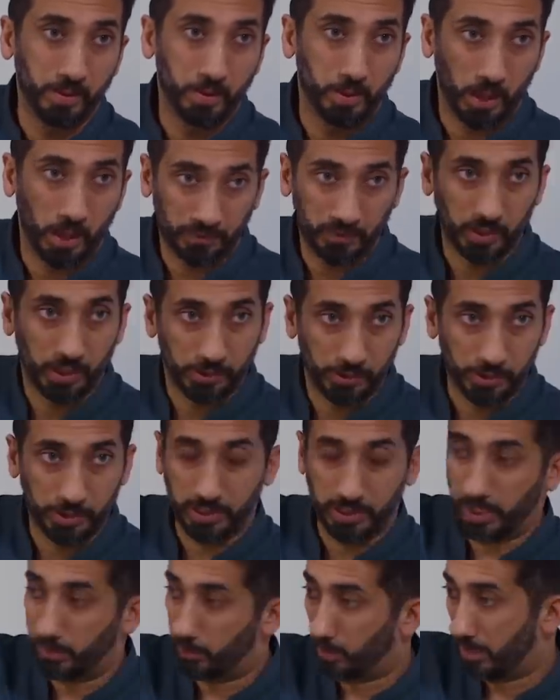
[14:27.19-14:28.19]
You have to
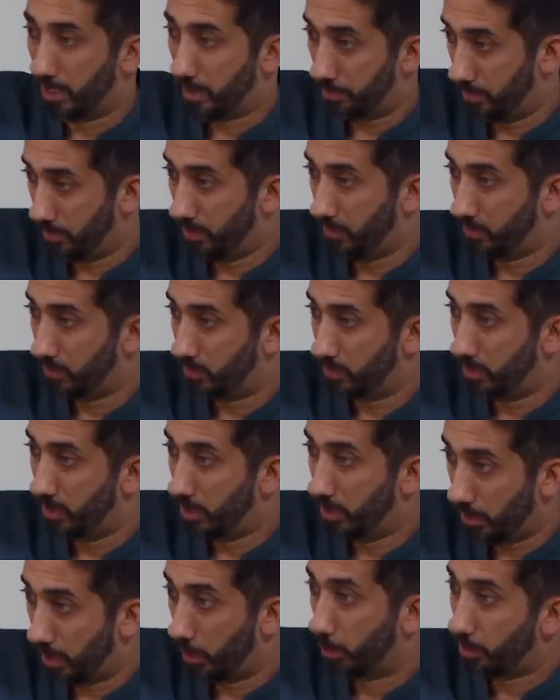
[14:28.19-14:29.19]
understand what that means.
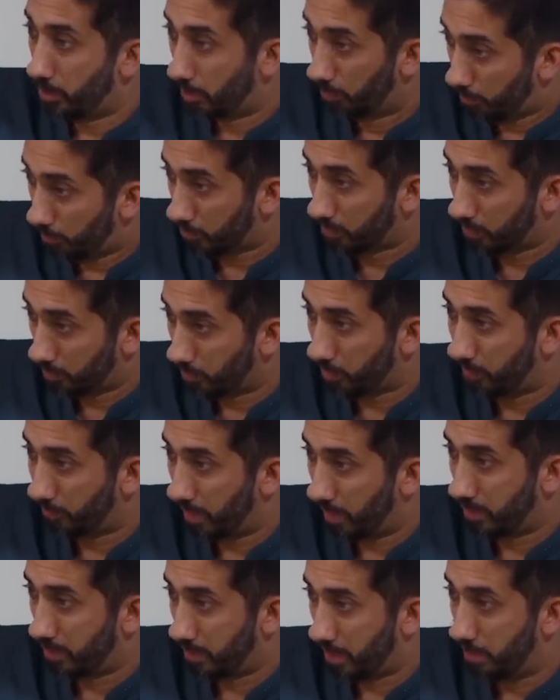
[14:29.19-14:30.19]
They were the Muslims of
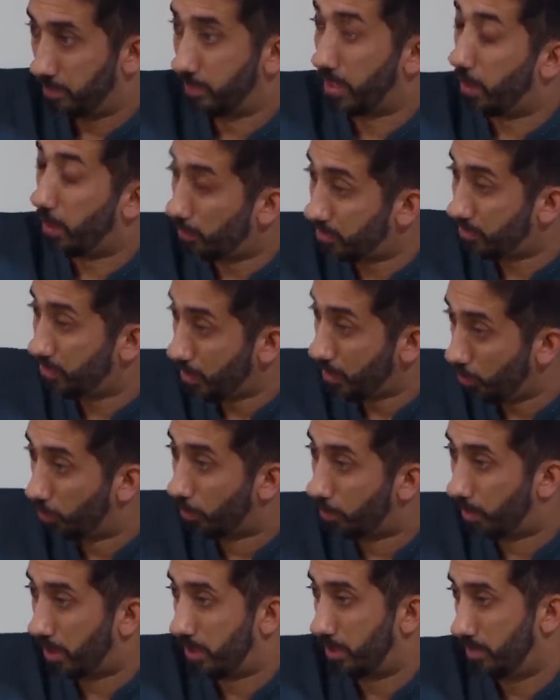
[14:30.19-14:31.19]
that time. That was the
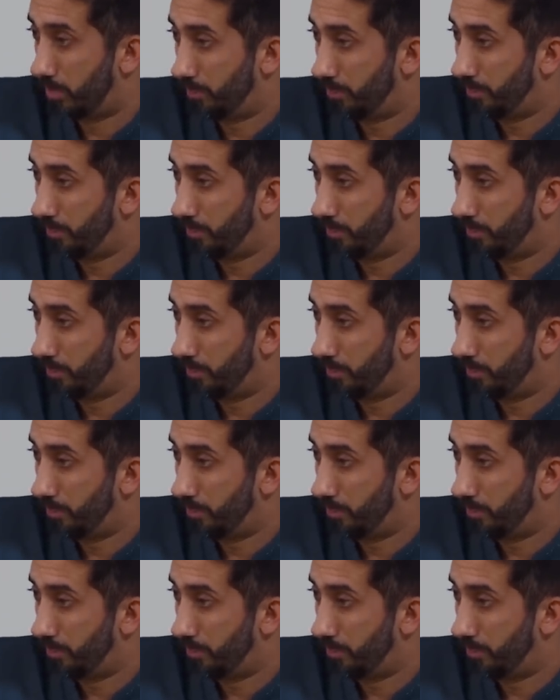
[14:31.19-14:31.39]
Ummah.